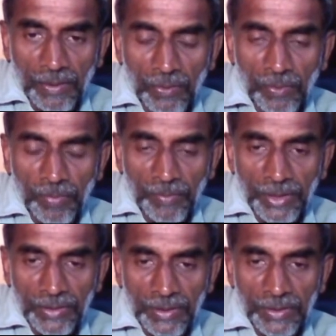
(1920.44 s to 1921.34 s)

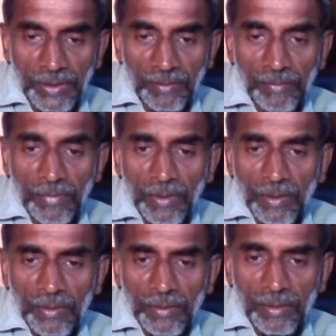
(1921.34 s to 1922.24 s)
dopamine system,
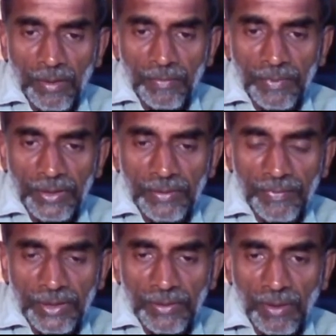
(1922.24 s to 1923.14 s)
which
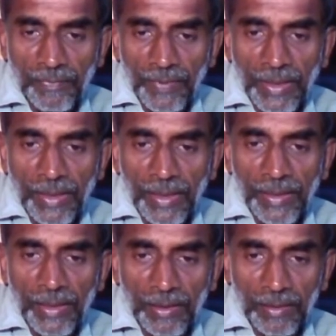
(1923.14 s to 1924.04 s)
is not very
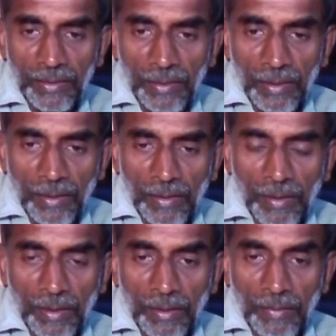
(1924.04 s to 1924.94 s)
clear
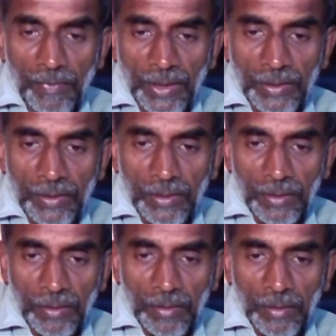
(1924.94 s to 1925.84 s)
what
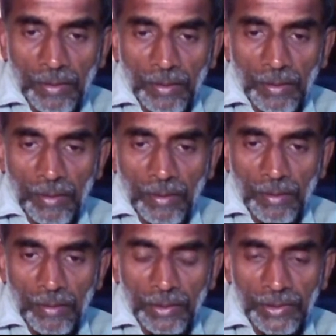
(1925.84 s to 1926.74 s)

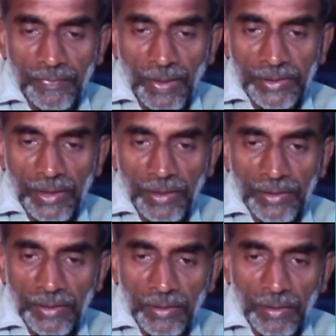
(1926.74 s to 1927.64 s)
its function
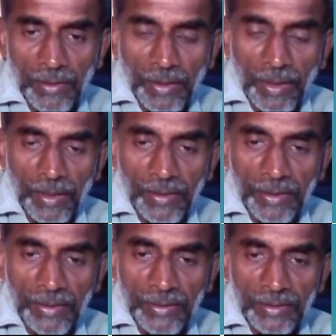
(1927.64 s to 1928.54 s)
is, and
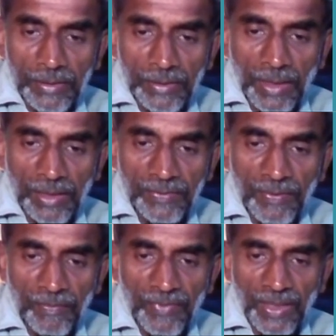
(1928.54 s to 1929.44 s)
it is starts
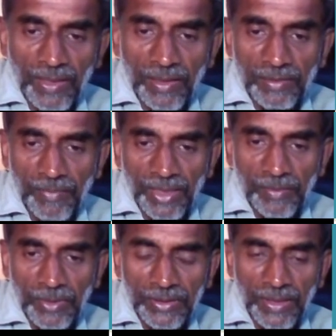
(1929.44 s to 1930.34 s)
from various
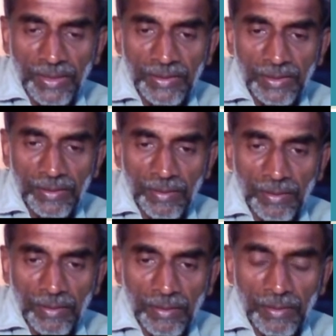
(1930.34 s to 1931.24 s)
multiple sites
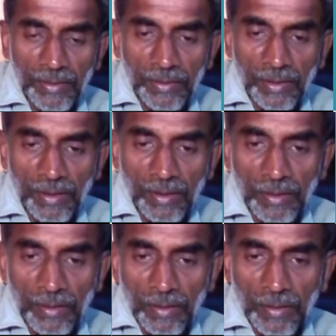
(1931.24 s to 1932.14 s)
in
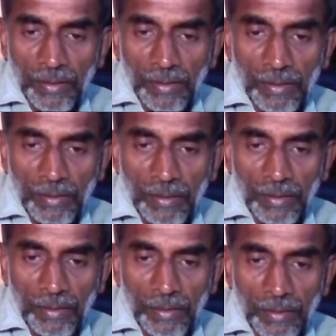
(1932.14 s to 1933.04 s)
the
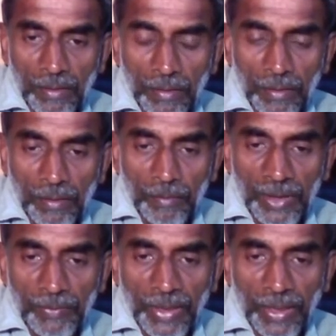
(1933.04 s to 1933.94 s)
uh,
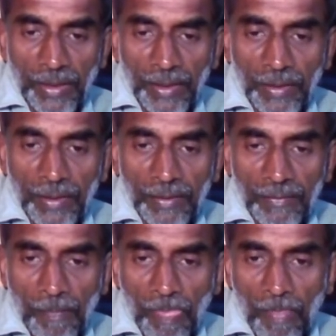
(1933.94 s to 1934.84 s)
midbrain area